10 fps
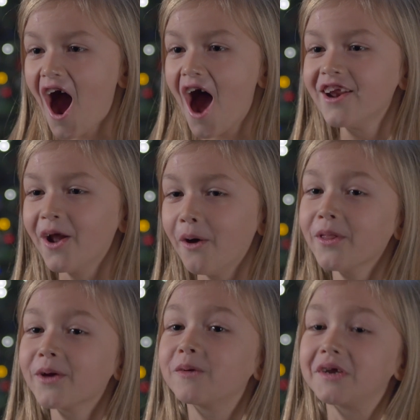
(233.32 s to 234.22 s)
I know
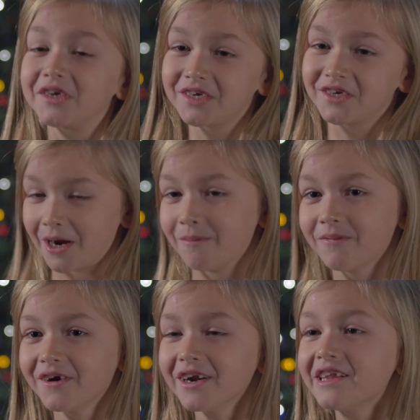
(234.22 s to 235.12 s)
there were
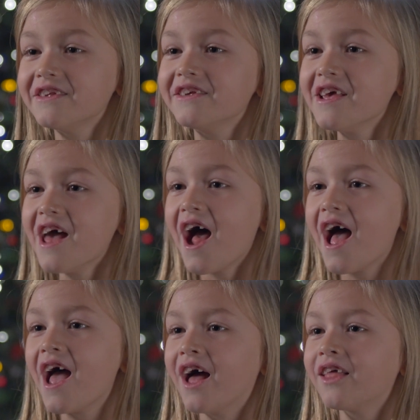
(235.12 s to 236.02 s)
shepherds
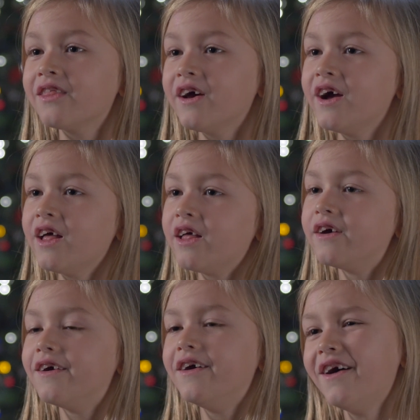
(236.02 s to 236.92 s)
and
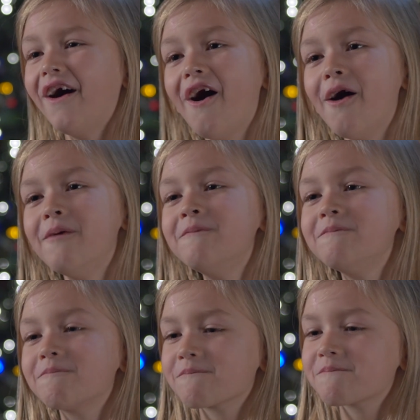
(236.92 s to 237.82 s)
all
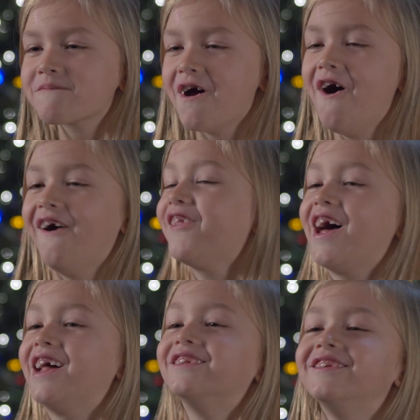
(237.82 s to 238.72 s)

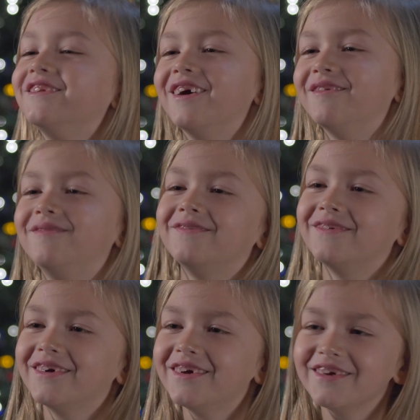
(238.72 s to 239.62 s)
that stuff,
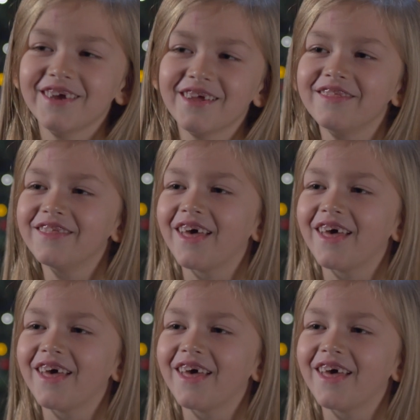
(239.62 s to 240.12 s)
and